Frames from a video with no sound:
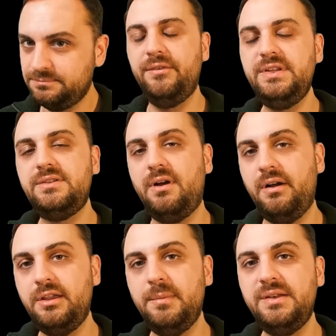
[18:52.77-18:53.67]
At least
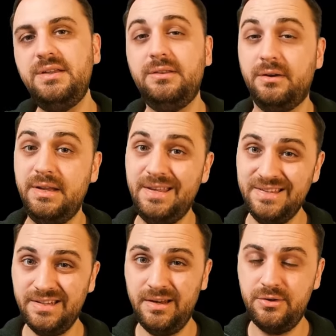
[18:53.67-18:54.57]
documenting there
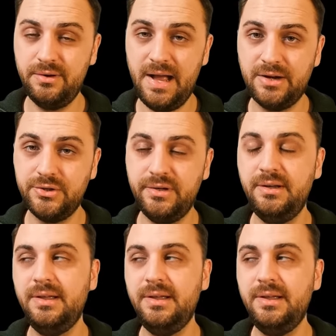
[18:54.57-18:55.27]
is an interaction